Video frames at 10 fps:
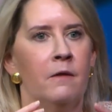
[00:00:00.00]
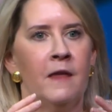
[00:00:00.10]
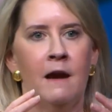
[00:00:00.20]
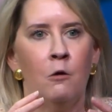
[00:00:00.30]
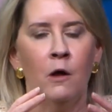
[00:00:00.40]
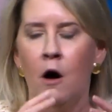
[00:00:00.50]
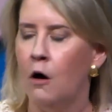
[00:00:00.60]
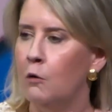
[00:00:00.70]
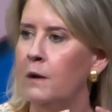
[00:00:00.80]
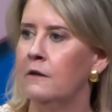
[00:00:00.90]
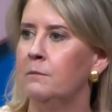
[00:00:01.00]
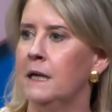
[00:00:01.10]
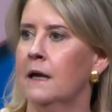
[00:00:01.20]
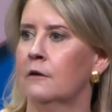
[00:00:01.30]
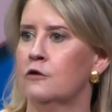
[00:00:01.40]
They will always
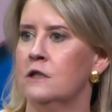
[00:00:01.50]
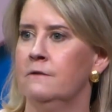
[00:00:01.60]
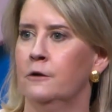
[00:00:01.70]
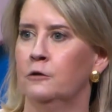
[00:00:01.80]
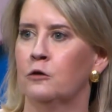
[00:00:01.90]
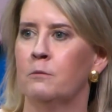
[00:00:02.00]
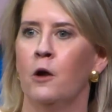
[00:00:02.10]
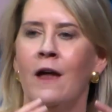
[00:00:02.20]
be energy vulnerable,